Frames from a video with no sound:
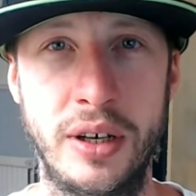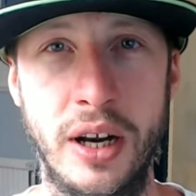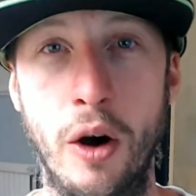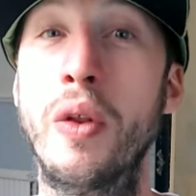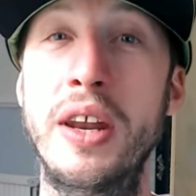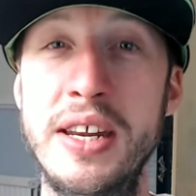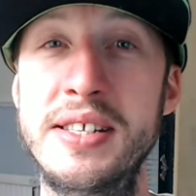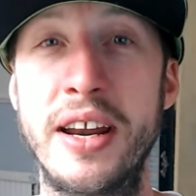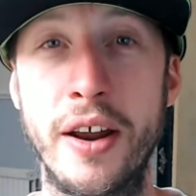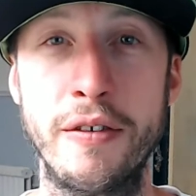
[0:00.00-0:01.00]
You know, all the
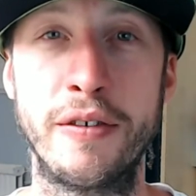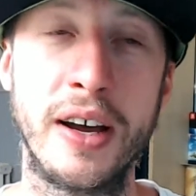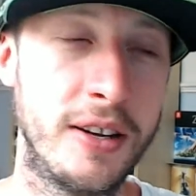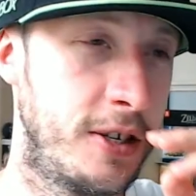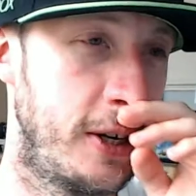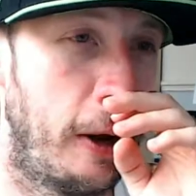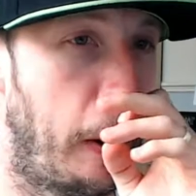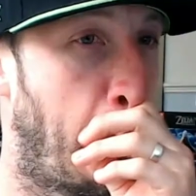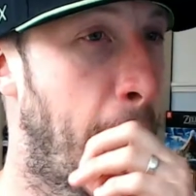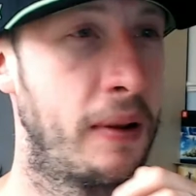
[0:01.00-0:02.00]
Nintendo fans, you
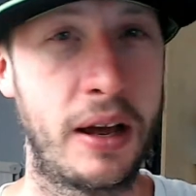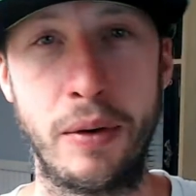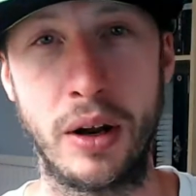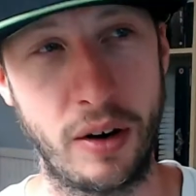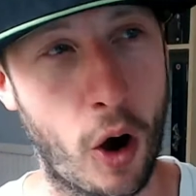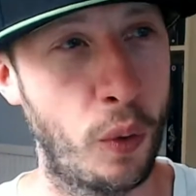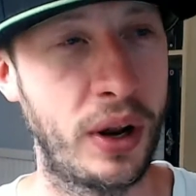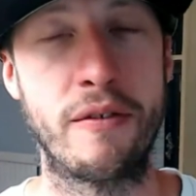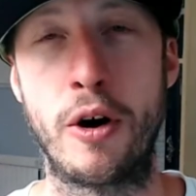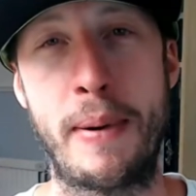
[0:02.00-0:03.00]
know, they were like
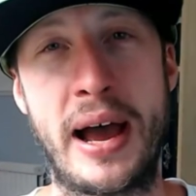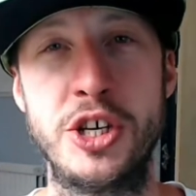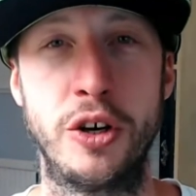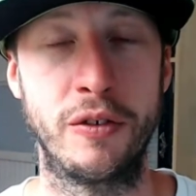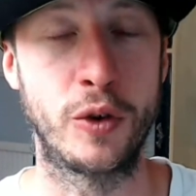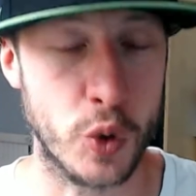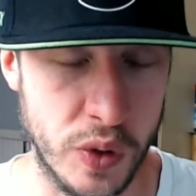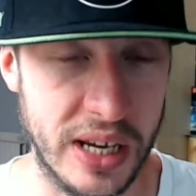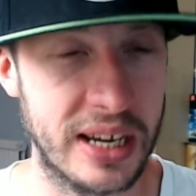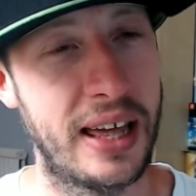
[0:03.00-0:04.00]
holding out for a Banjo, and of course
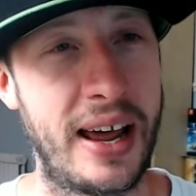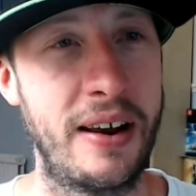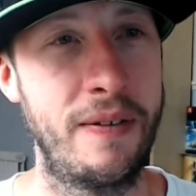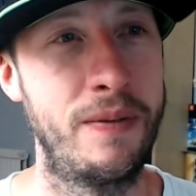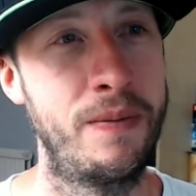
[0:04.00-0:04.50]
we did get that in